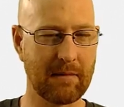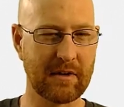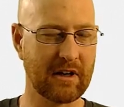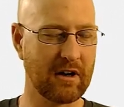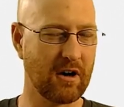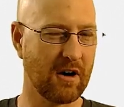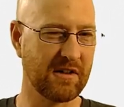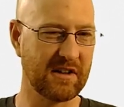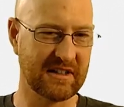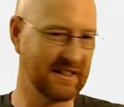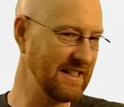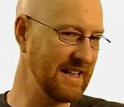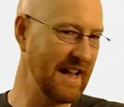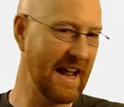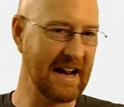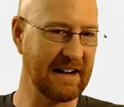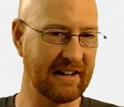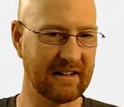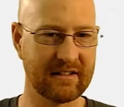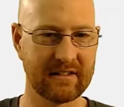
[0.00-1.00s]
I'm gonna call this
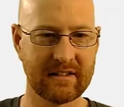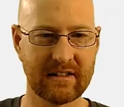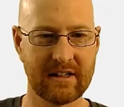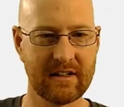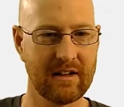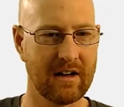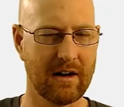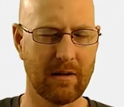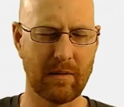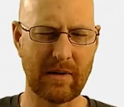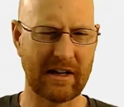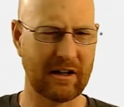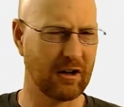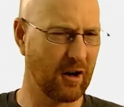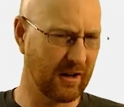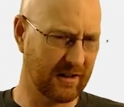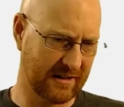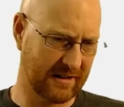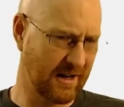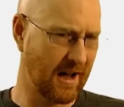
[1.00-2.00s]
data. Uh, we could
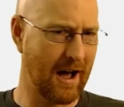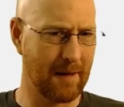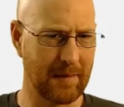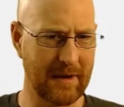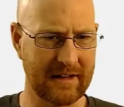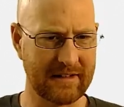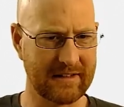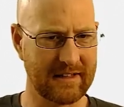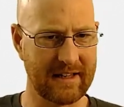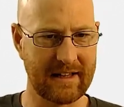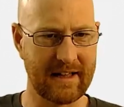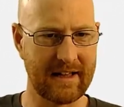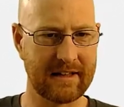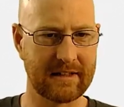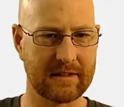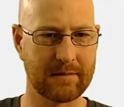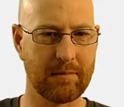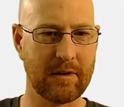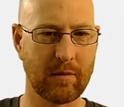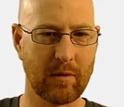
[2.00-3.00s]
call it toppings, I
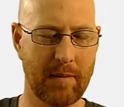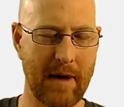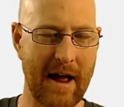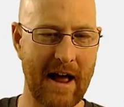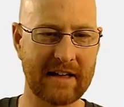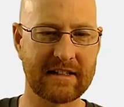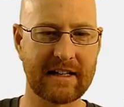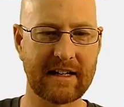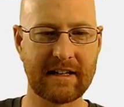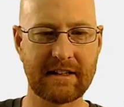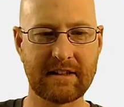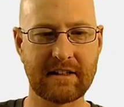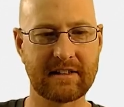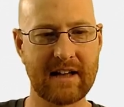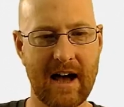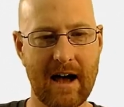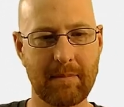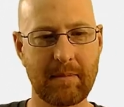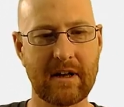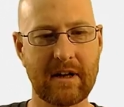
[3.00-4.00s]
guess, but we're passing in the
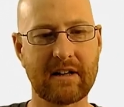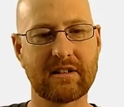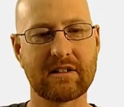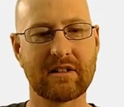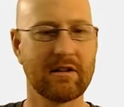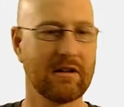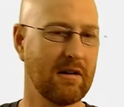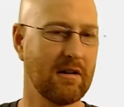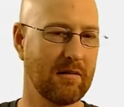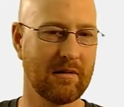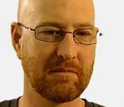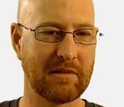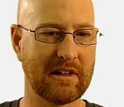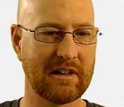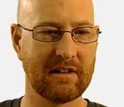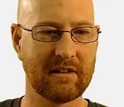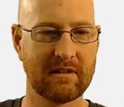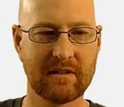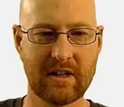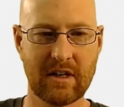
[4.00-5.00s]
toppings. So I'm
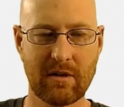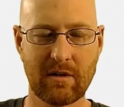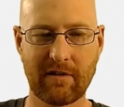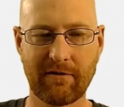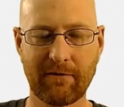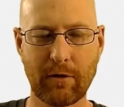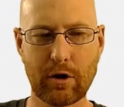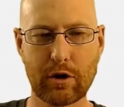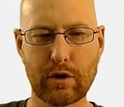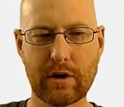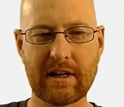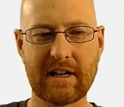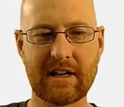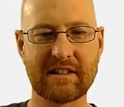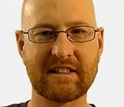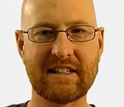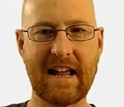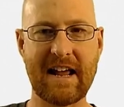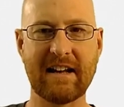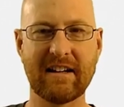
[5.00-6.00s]
gonna refer to it
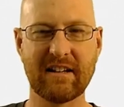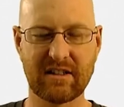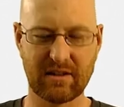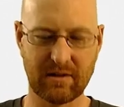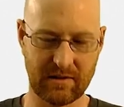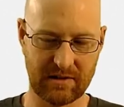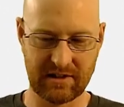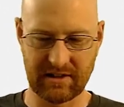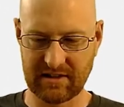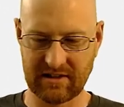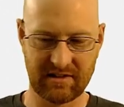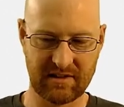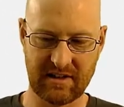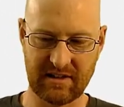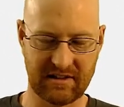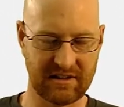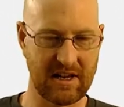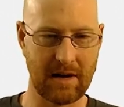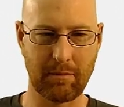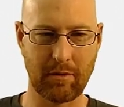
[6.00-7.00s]
as data. So it just
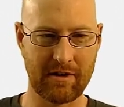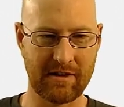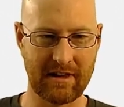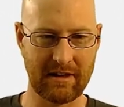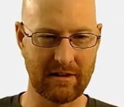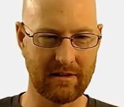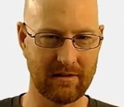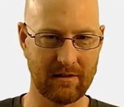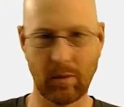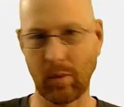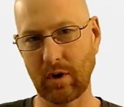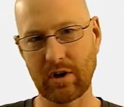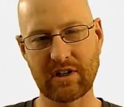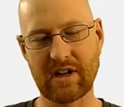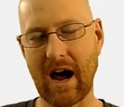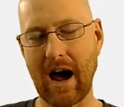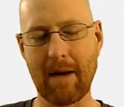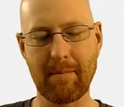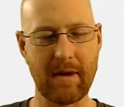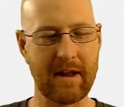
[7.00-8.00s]
is separate than the word
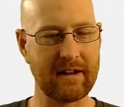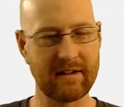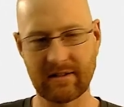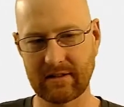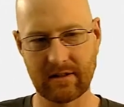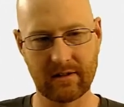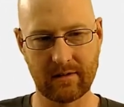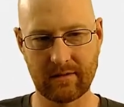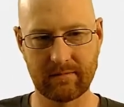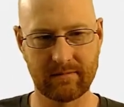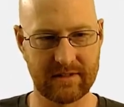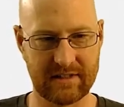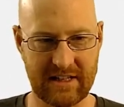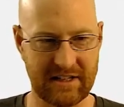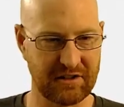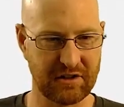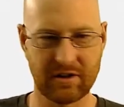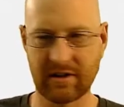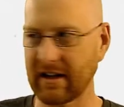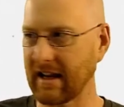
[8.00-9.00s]
toppings. So it's
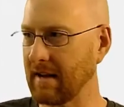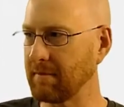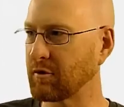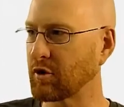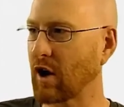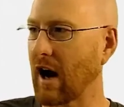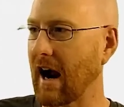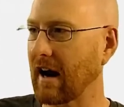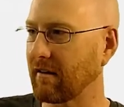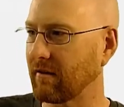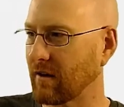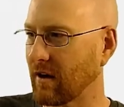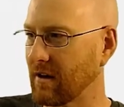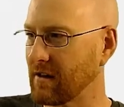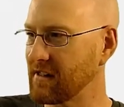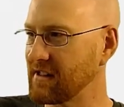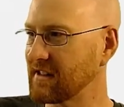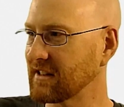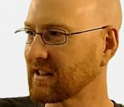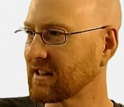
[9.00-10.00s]
easier to keep track of
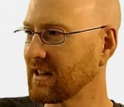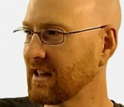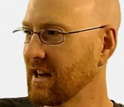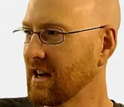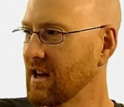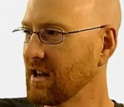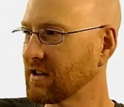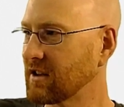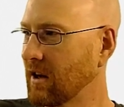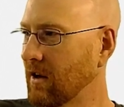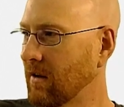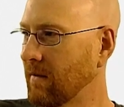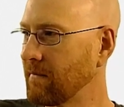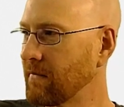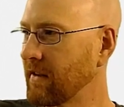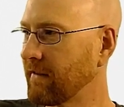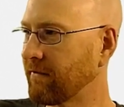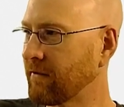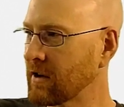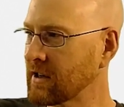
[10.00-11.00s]
all of this. So
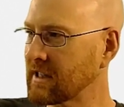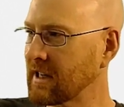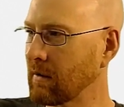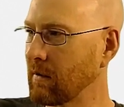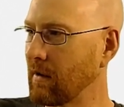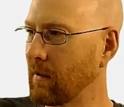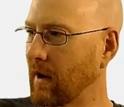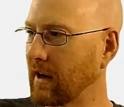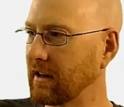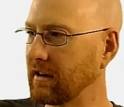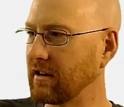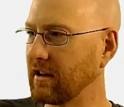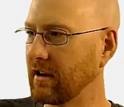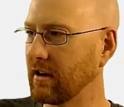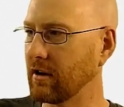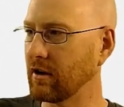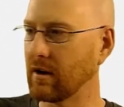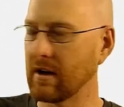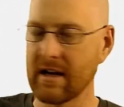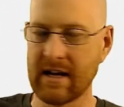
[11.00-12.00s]
the first thing we wanna
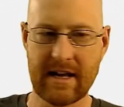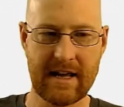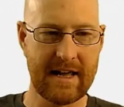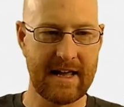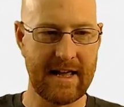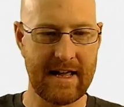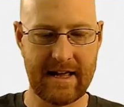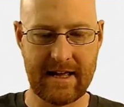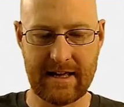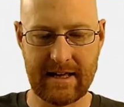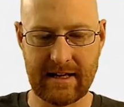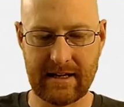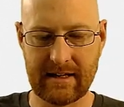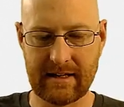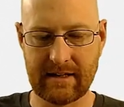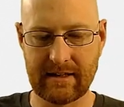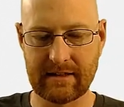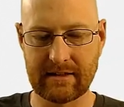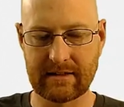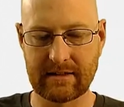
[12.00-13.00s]
do
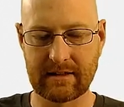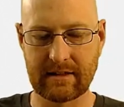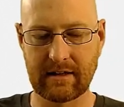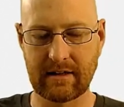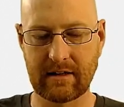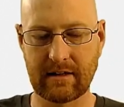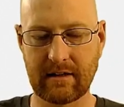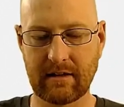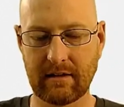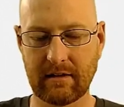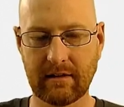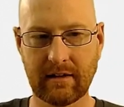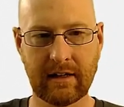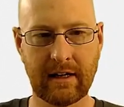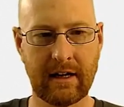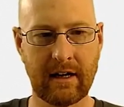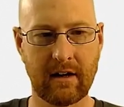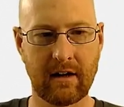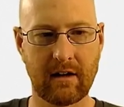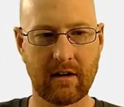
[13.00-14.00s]
is
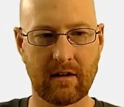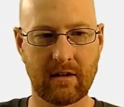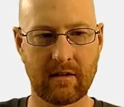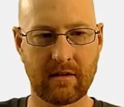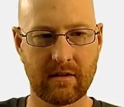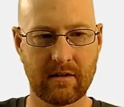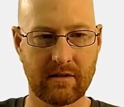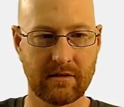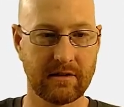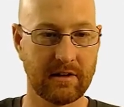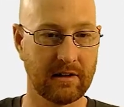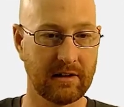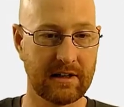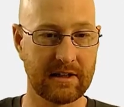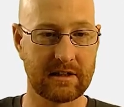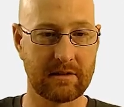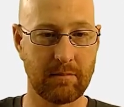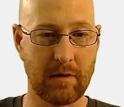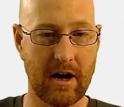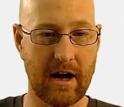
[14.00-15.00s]
clear the
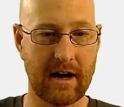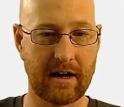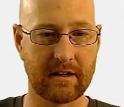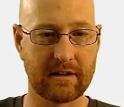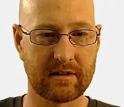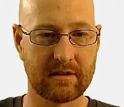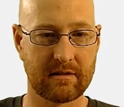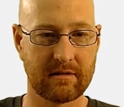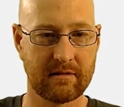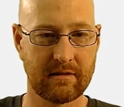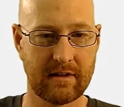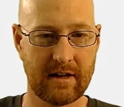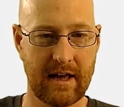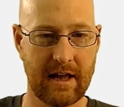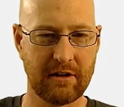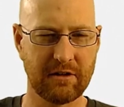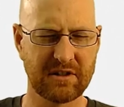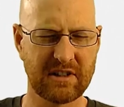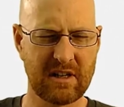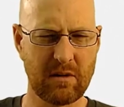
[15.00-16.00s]
list box.
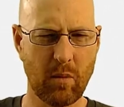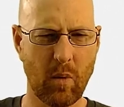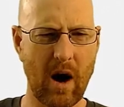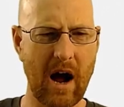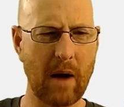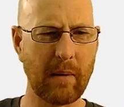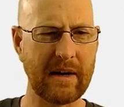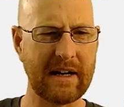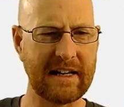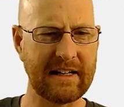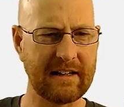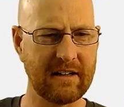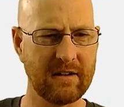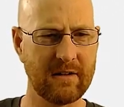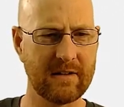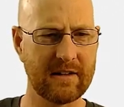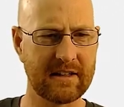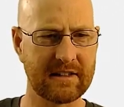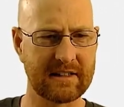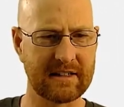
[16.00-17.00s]
And you'll see why we need to
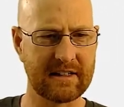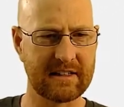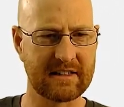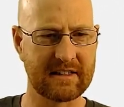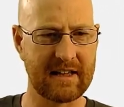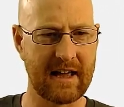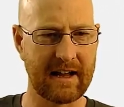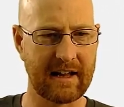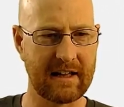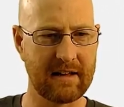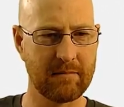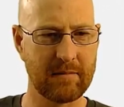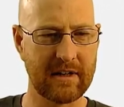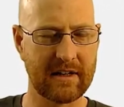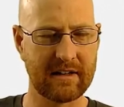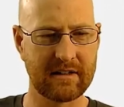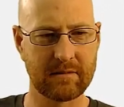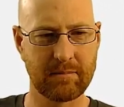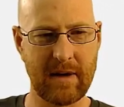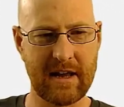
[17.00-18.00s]
do this in a second,
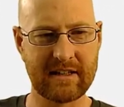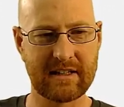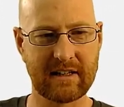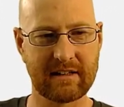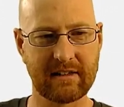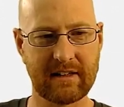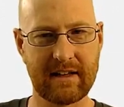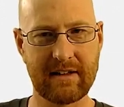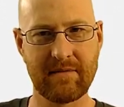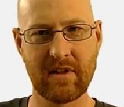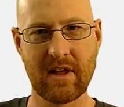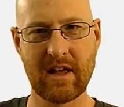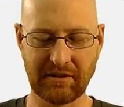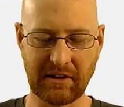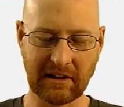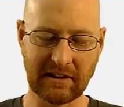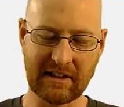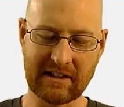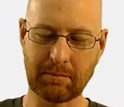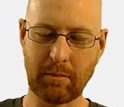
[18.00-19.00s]
because basically
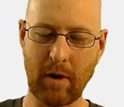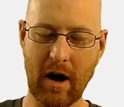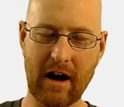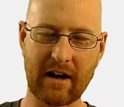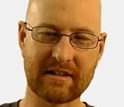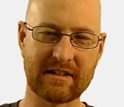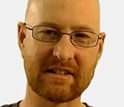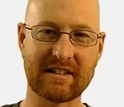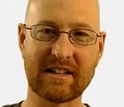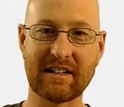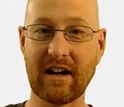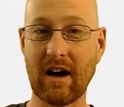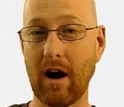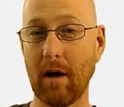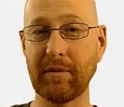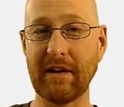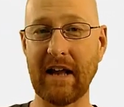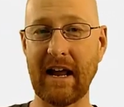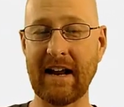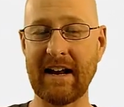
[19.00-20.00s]
the list box is going to
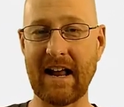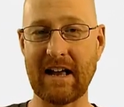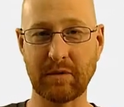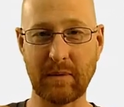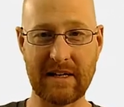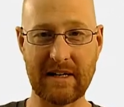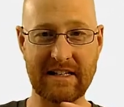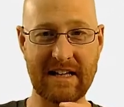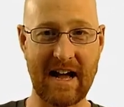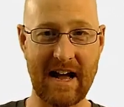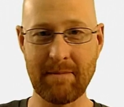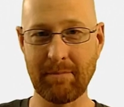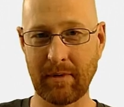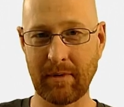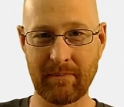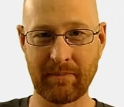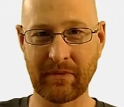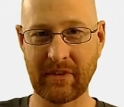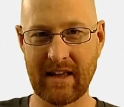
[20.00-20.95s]
update as we type.